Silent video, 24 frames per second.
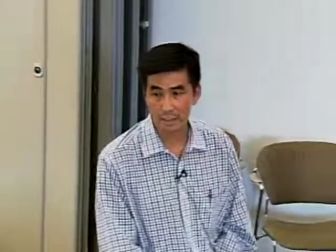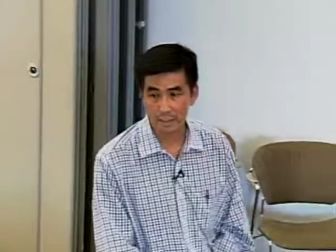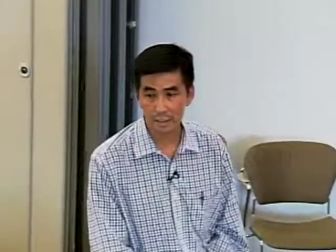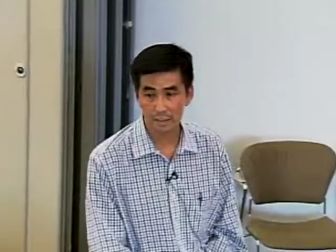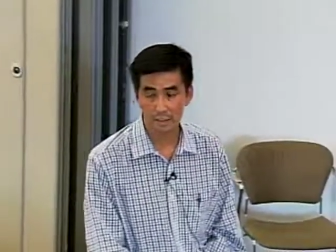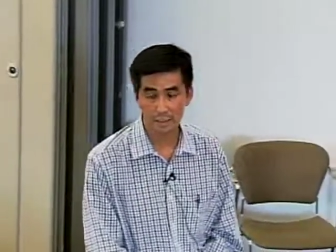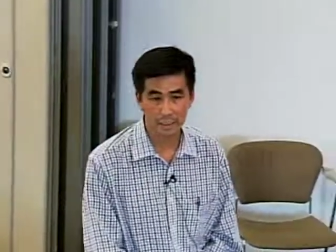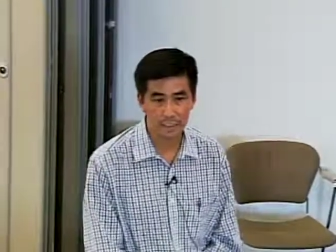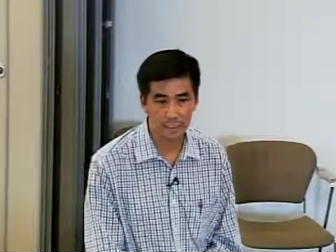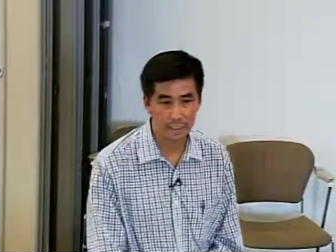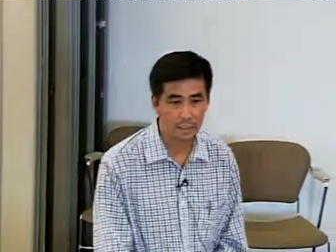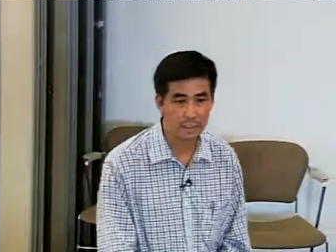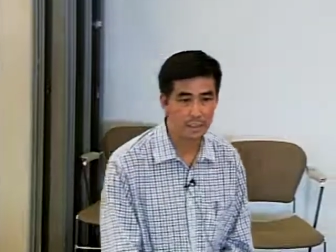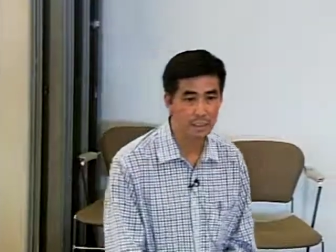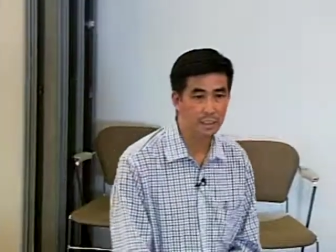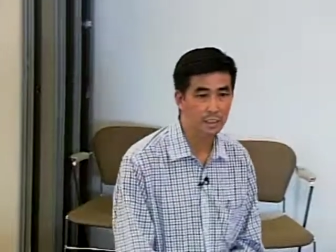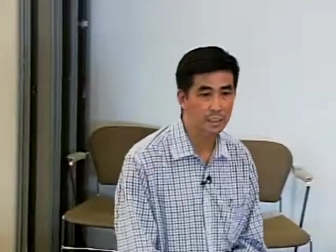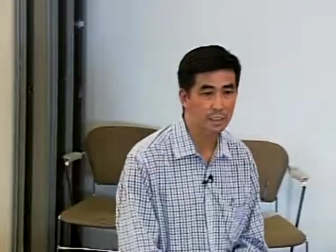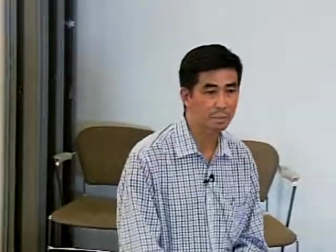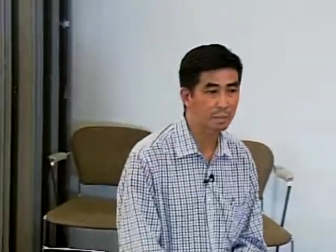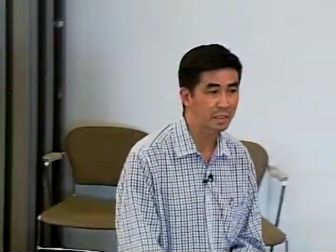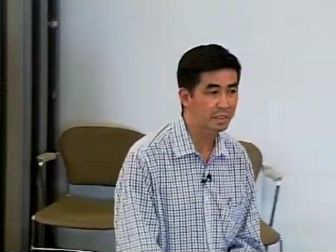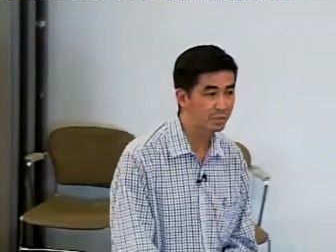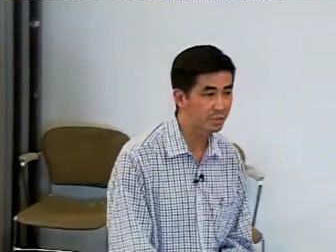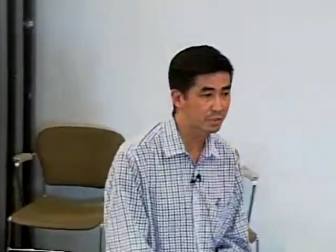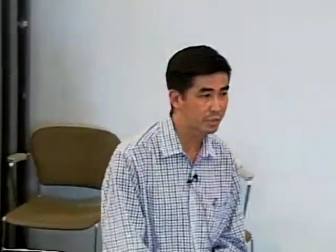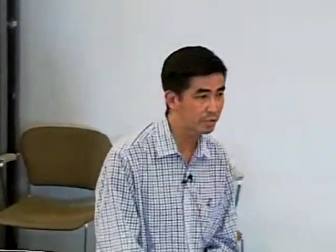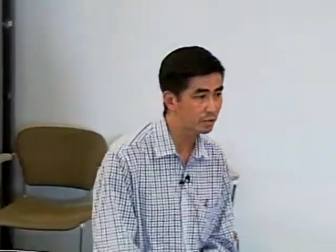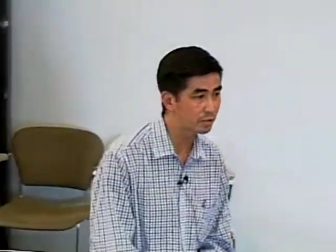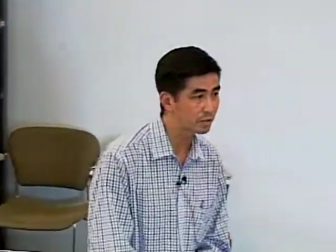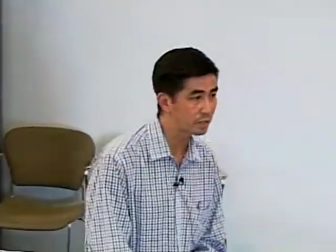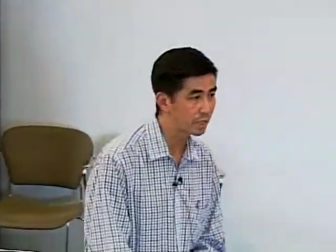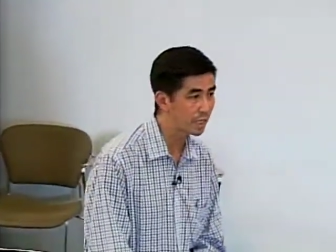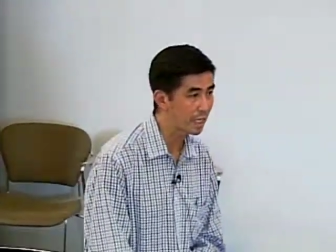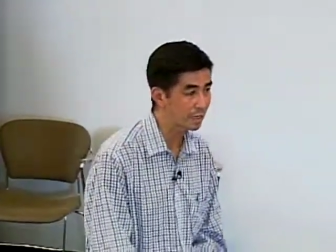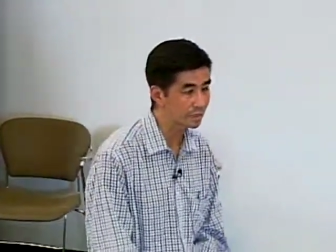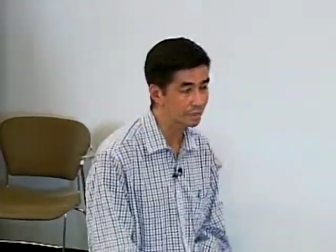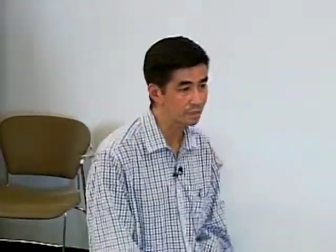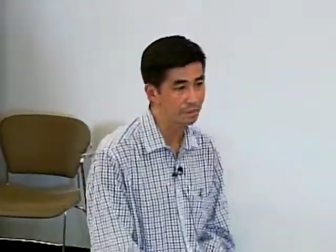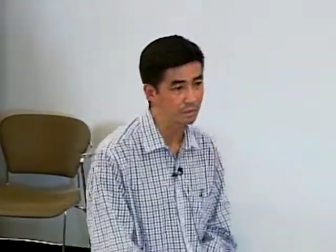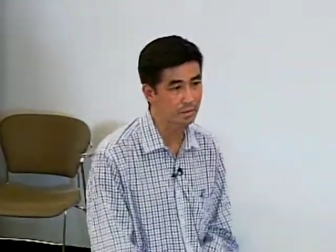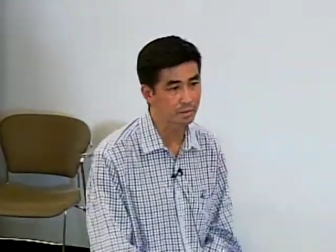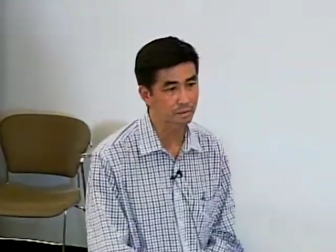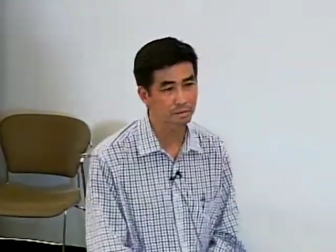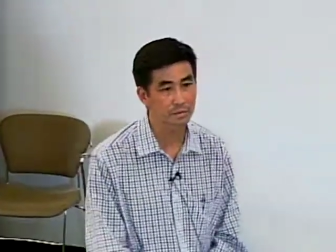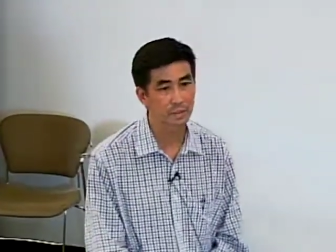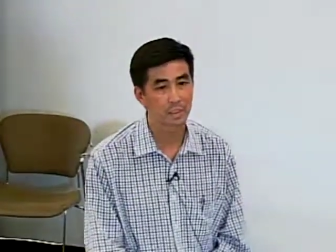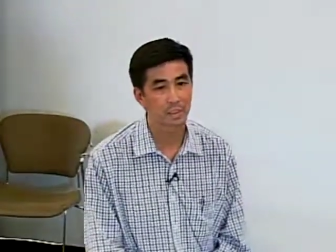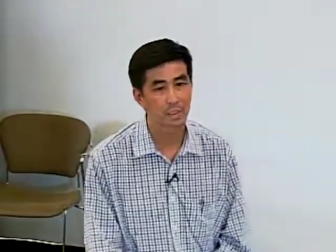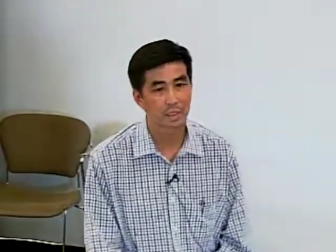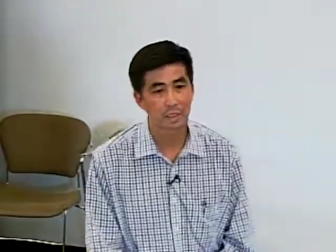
the other kids in elementary school classroom